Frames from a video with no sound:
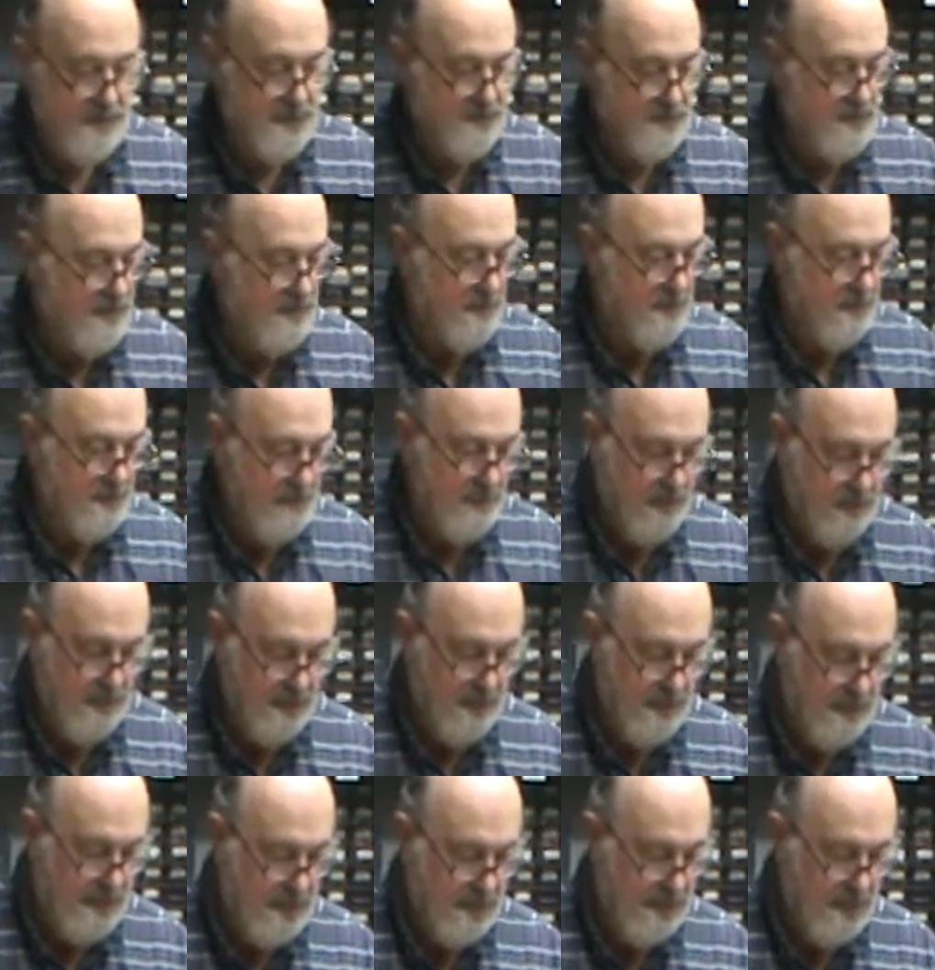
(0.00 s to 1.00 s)
So
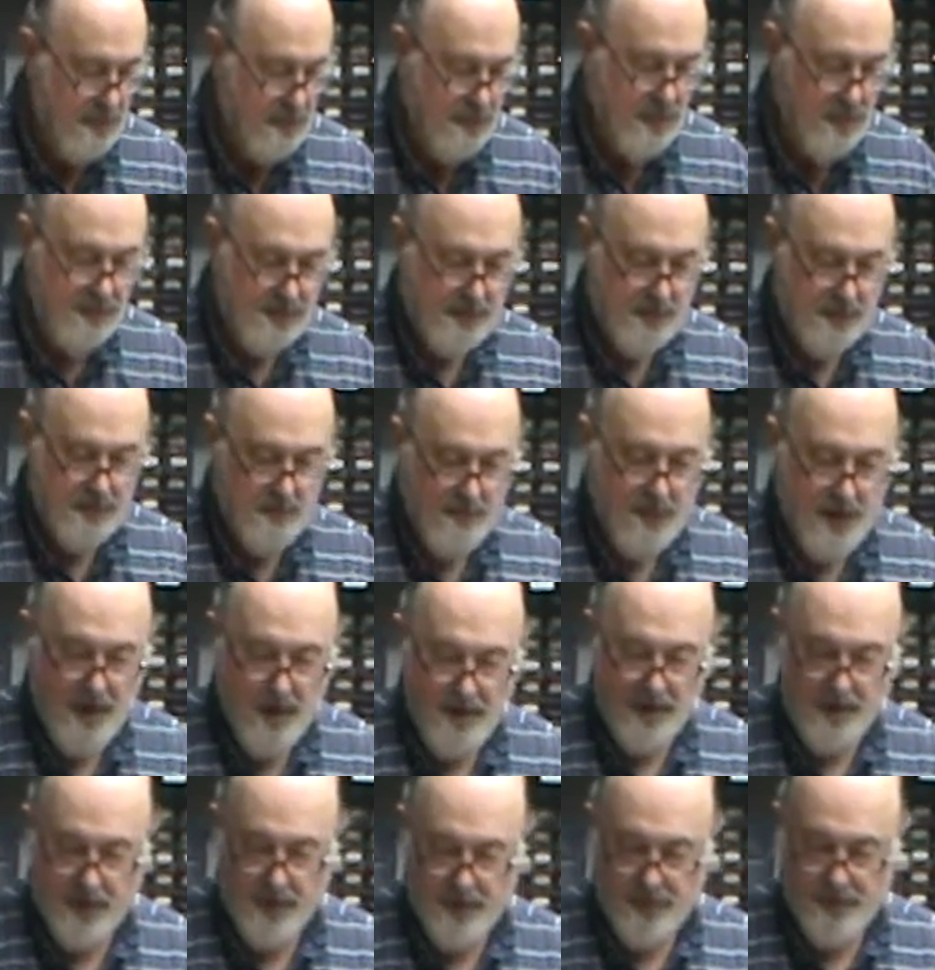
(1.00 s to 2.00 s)
whether you're using
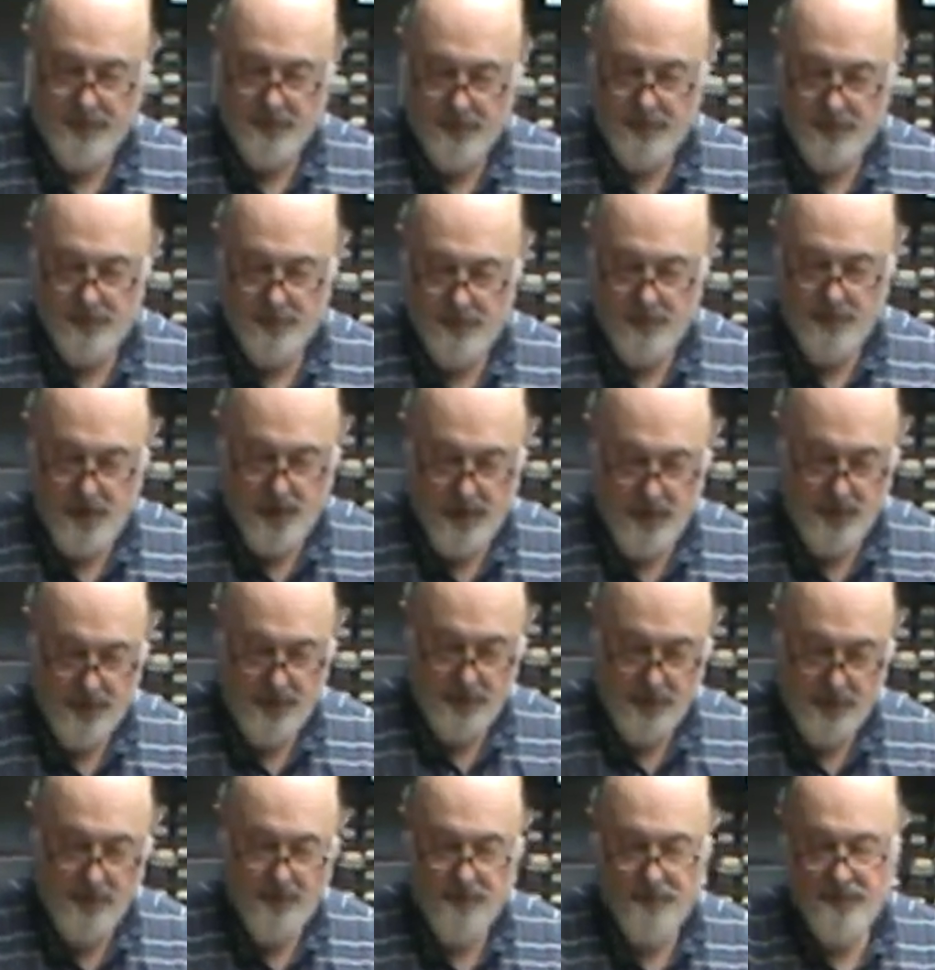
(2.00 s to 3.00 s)

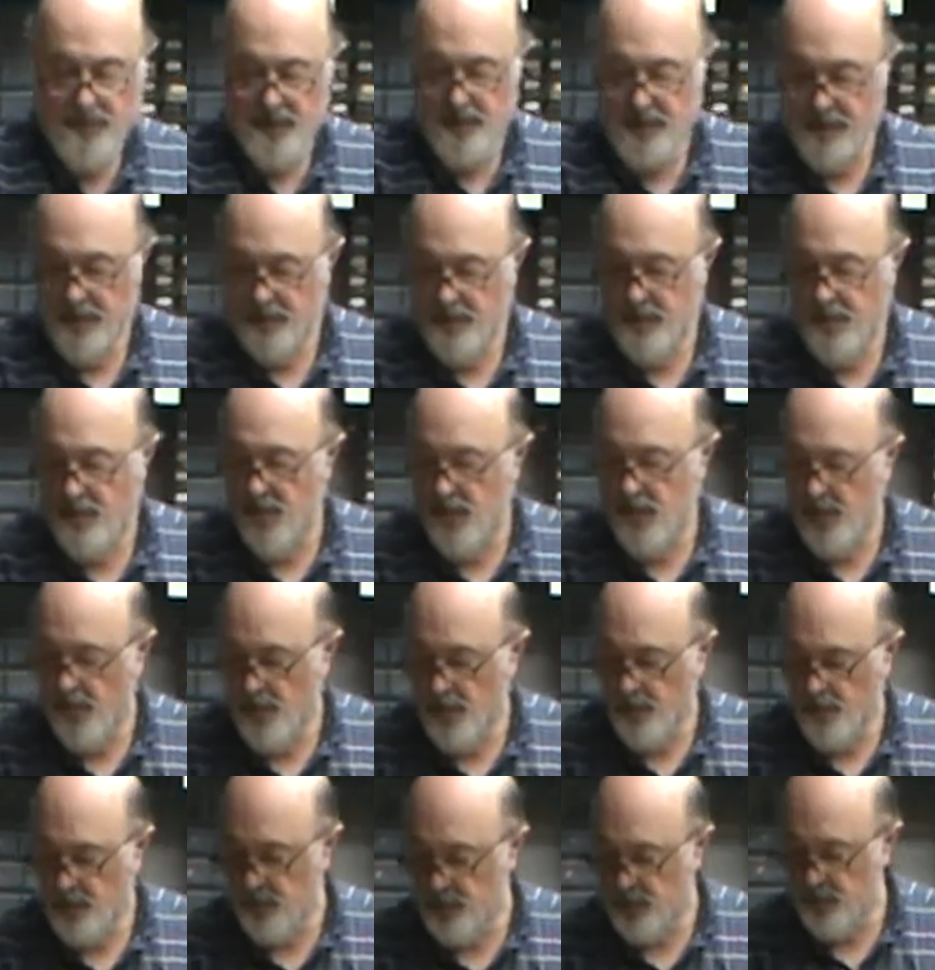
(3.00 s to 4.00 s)
polyurethane
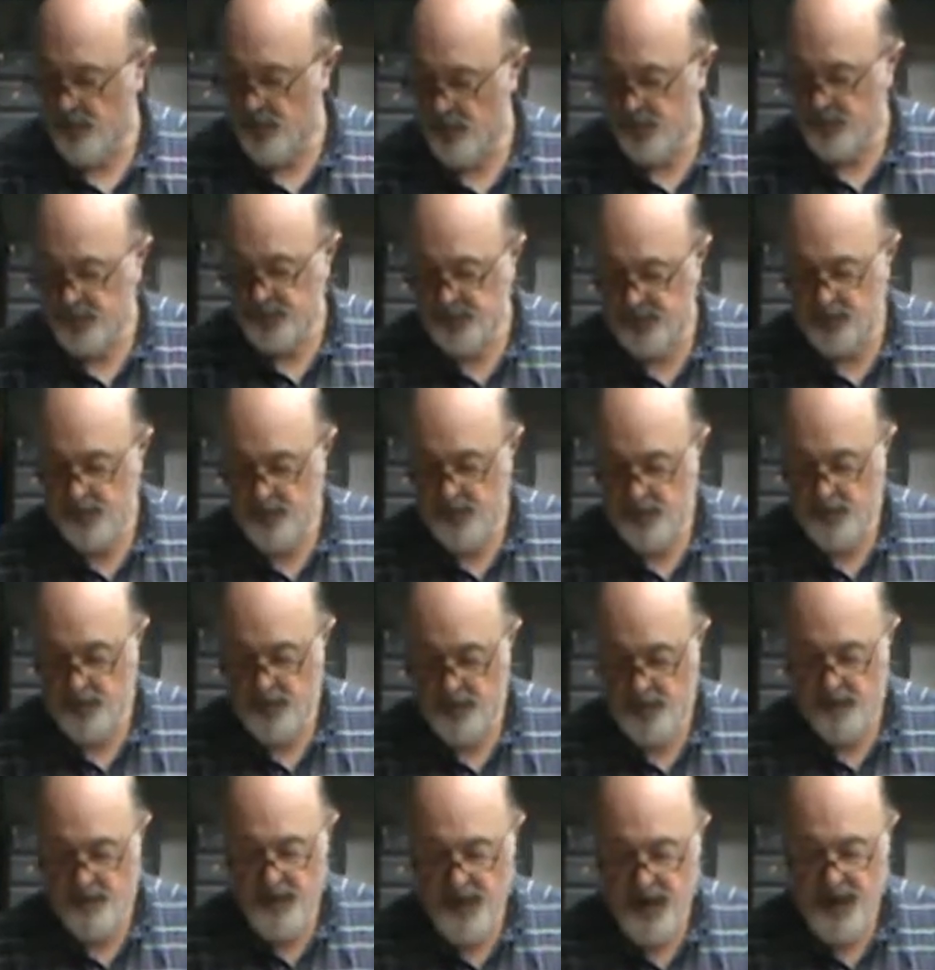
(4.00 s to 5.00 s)
or you're using
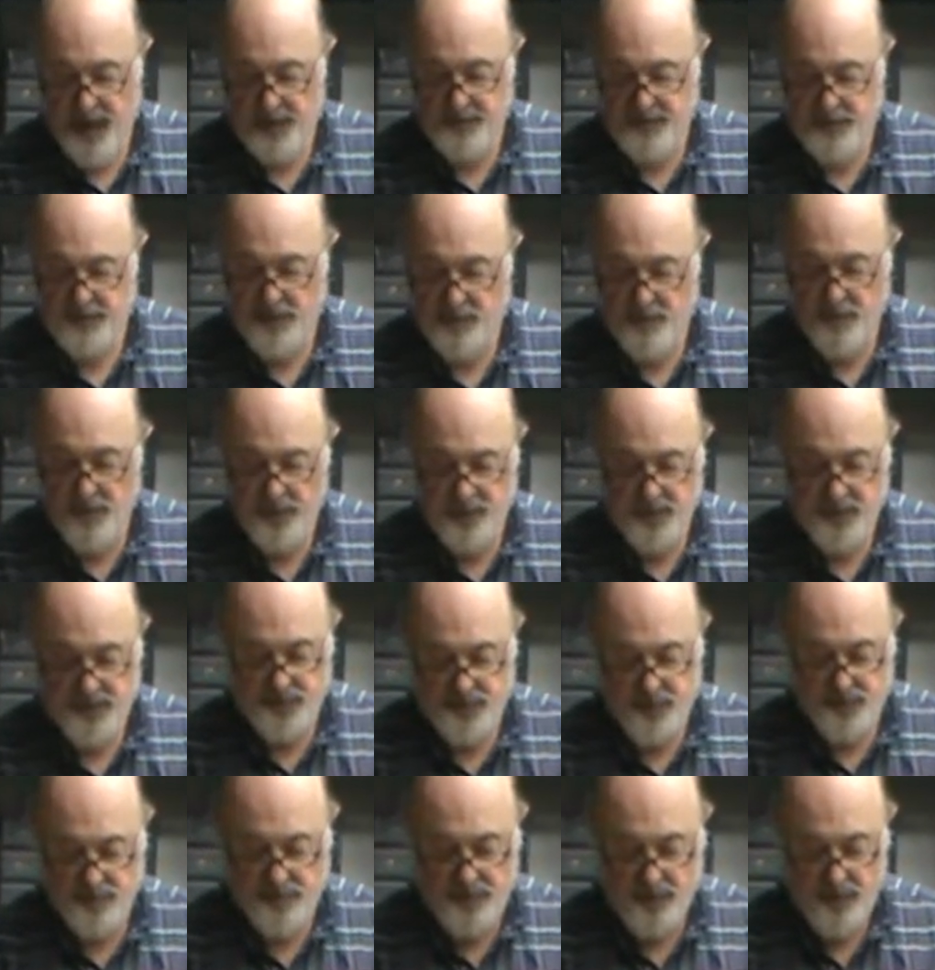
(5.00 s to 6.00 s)
epoxy, make
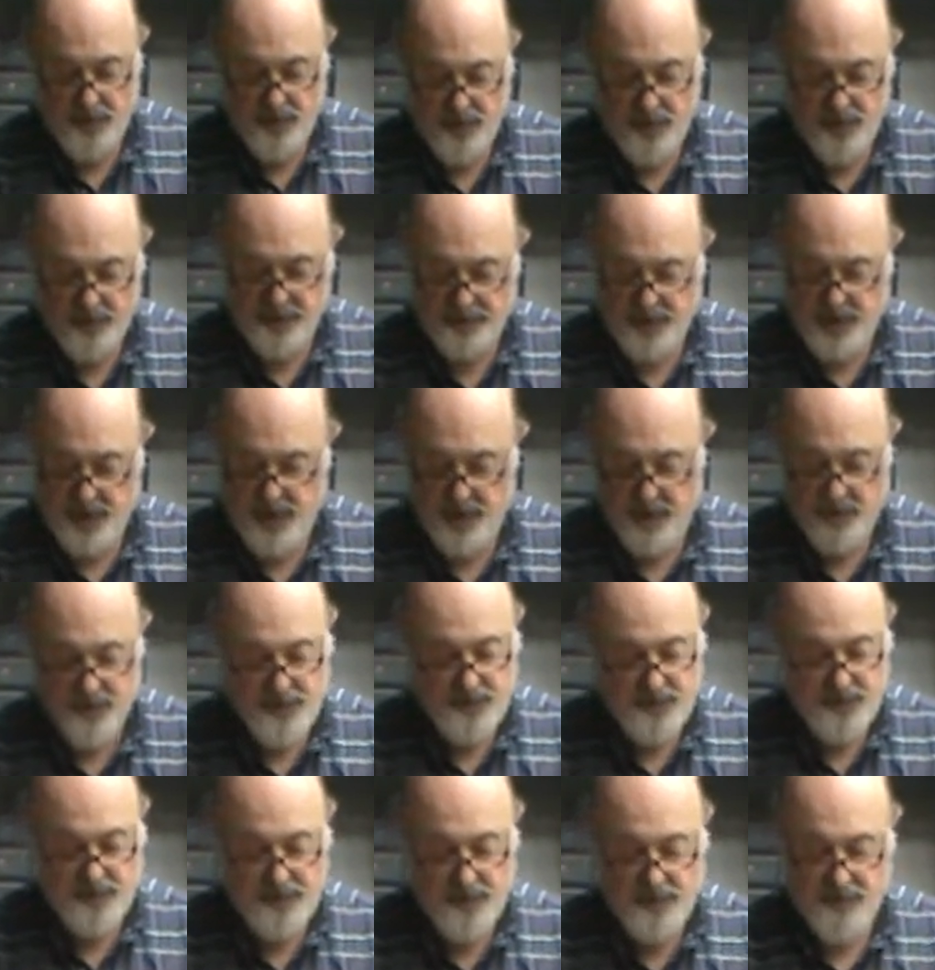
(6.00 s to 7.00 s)
sure that it's not going
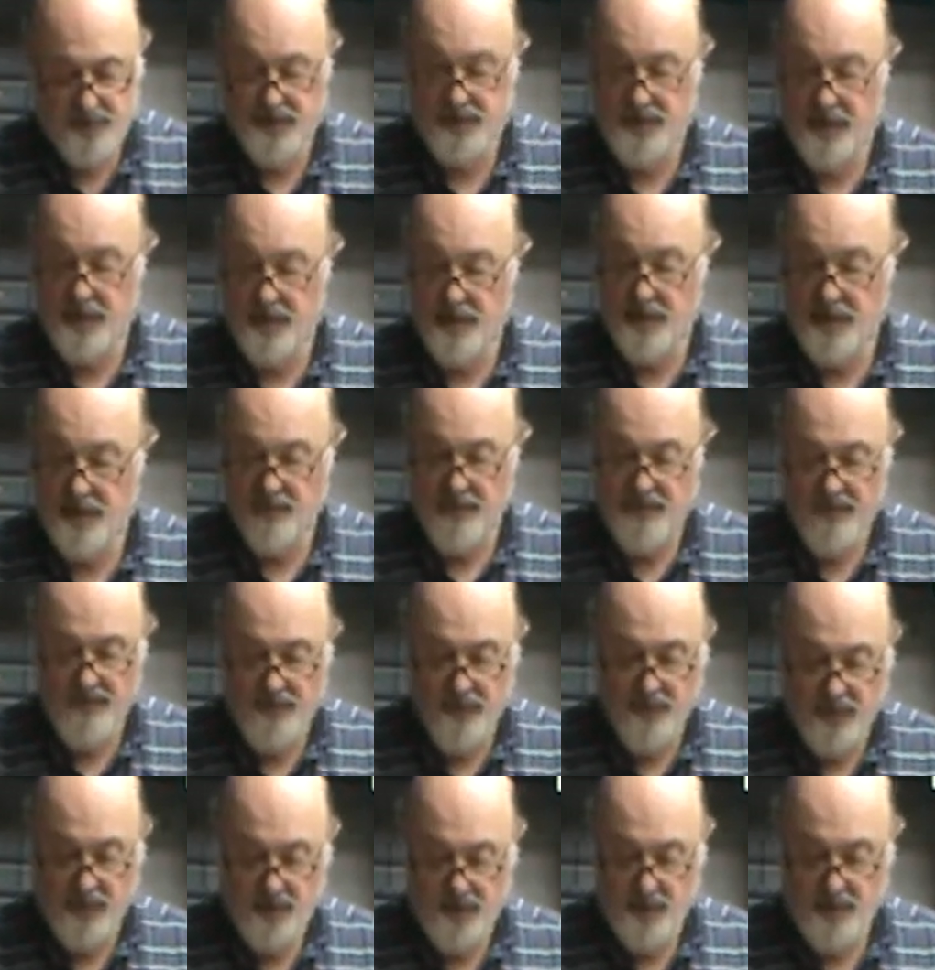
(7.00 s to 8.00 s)
to start setting up
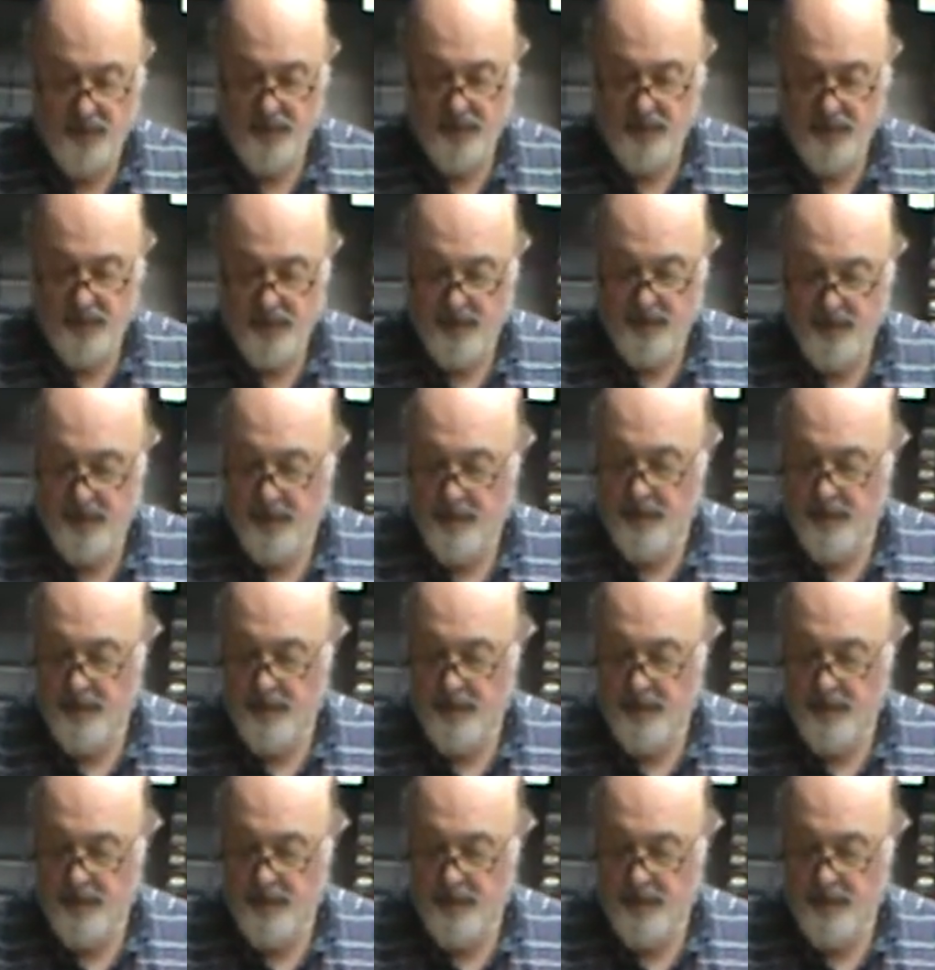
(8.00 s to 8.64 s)
before you get done.